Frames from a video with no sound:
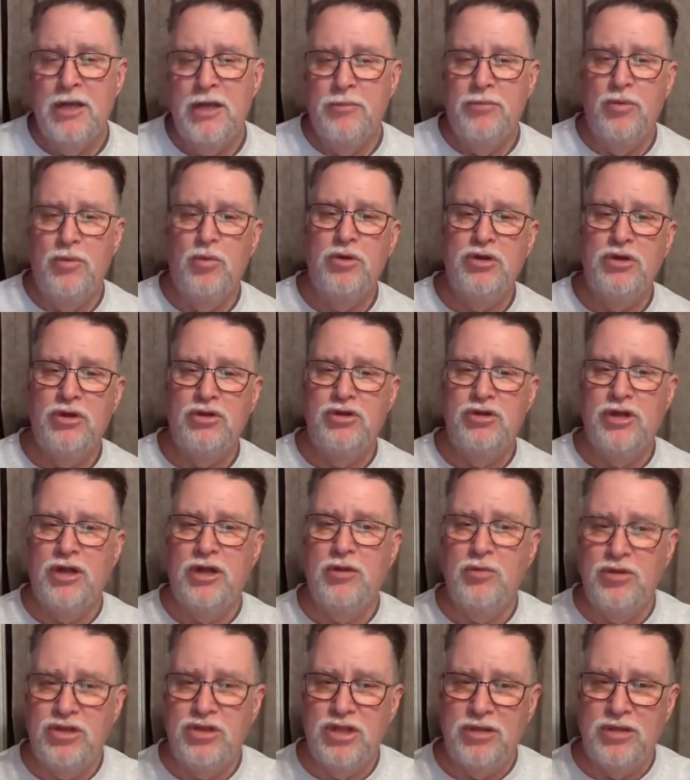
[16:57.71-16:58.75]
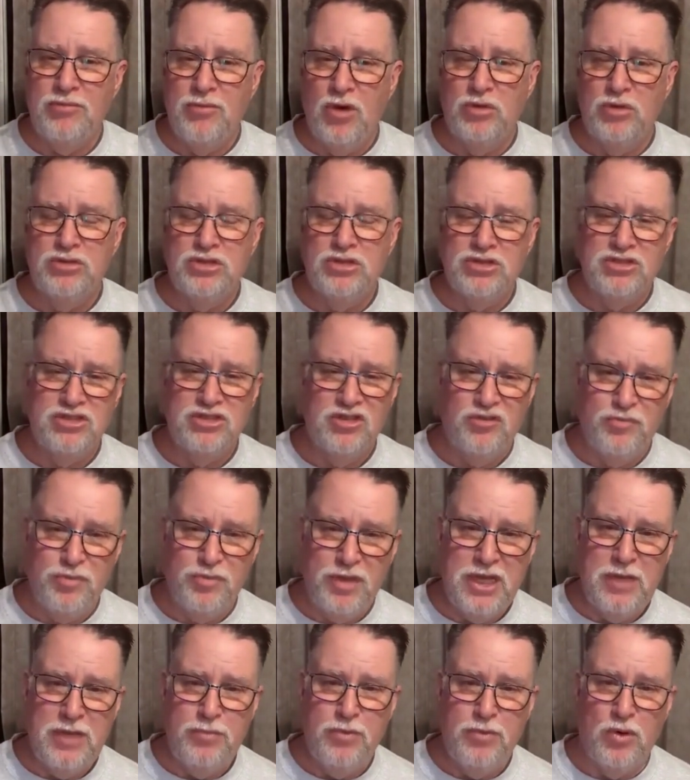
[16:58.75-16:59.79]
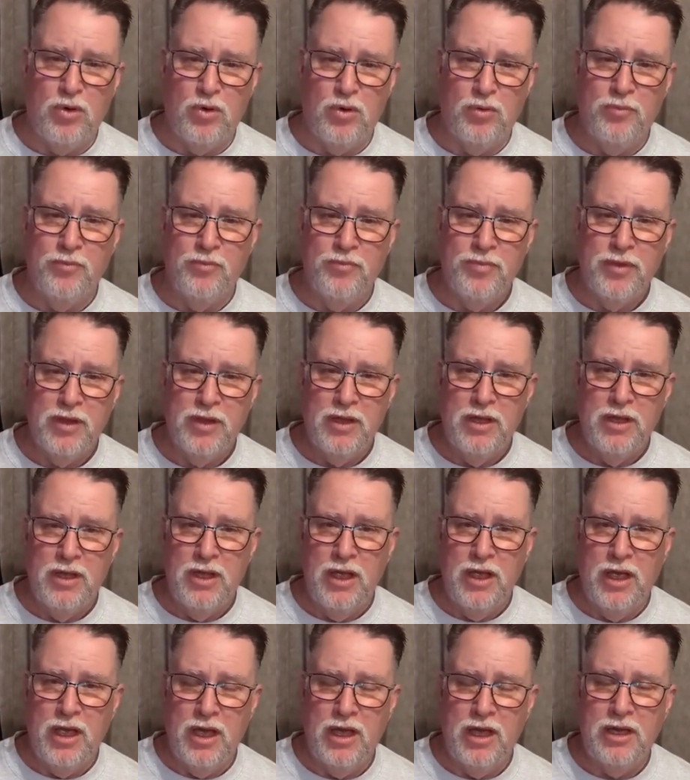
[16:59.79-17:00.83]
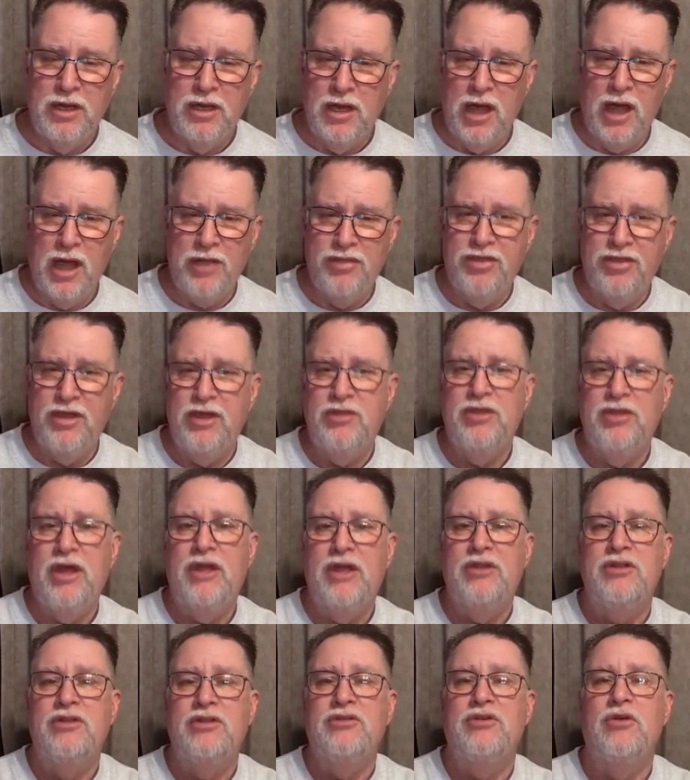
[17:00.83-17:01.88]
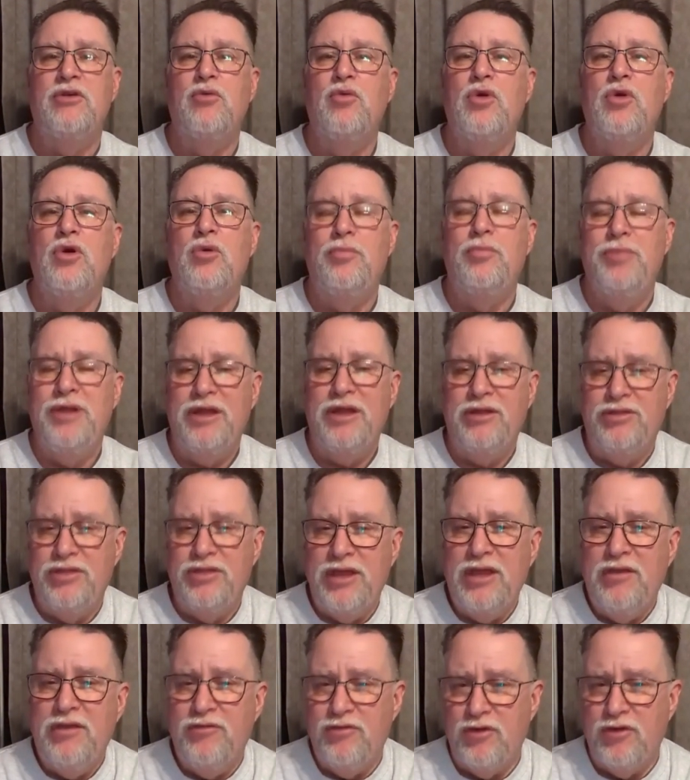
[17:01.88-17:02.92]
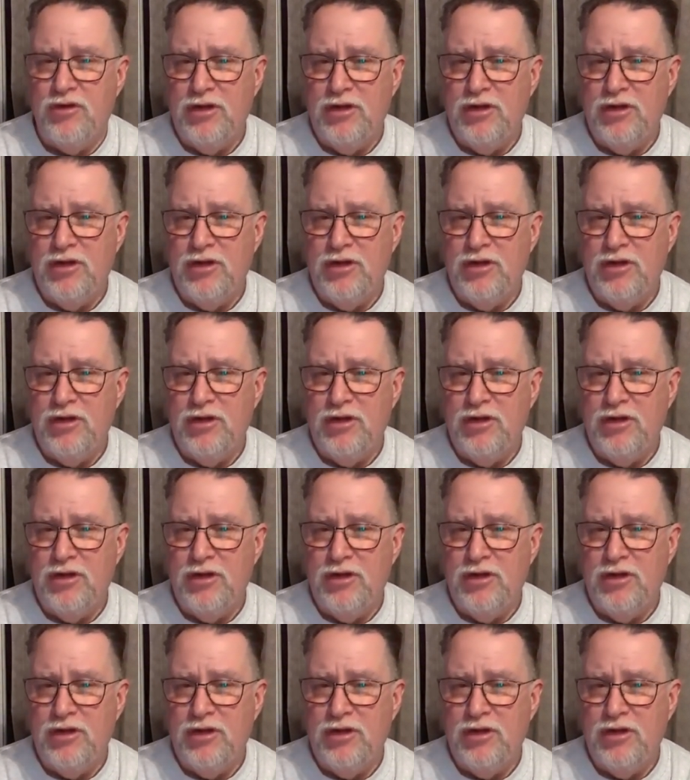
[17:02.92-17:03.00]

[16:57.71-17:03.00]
But when you're dealing with the emotions of people, and I think that is a real big thing for